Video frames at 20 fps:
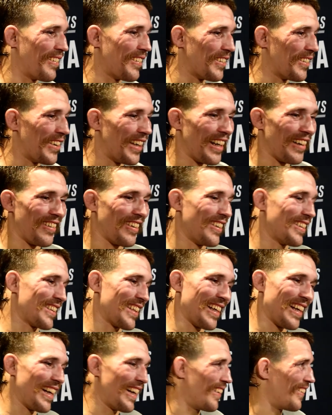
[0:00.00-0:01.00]
and whatever. I was
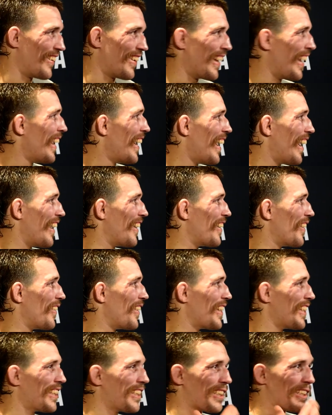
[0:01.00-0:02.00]
like, oh, well, I don't know what
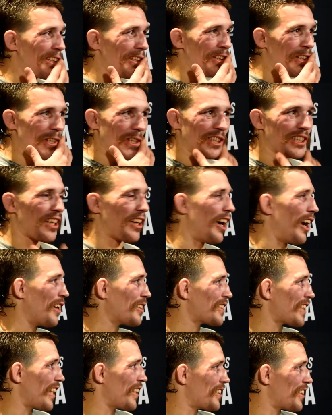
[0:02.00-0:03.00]
it is. And he's like, I'll
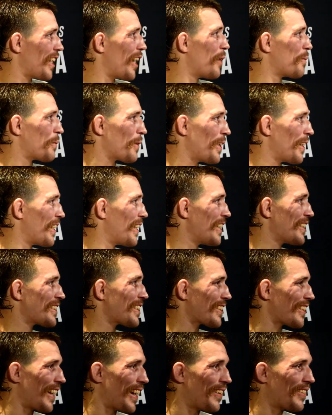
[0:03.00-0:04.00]
set you up for
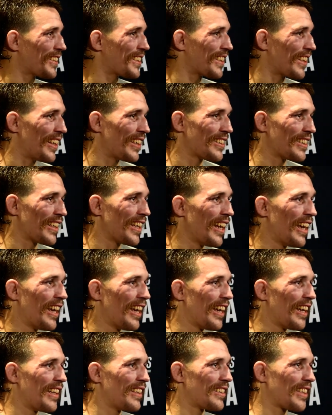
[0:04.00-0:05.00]
Instagram. And so I was like,
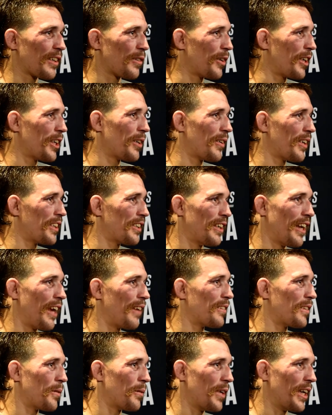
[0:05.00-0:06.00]
he's like, what do you want your name
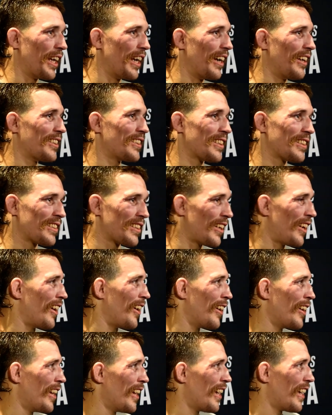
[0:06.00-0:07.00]
to be? And I was just, oh,
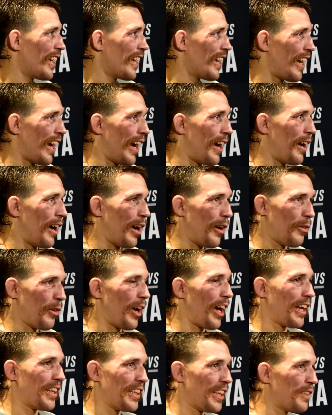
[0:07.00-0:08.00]
well,
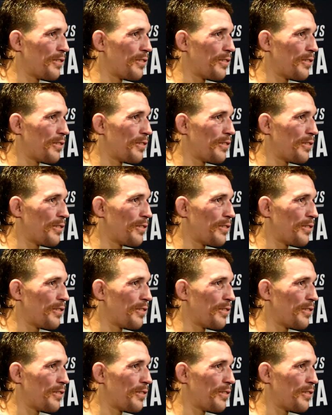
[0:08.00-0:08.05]
I need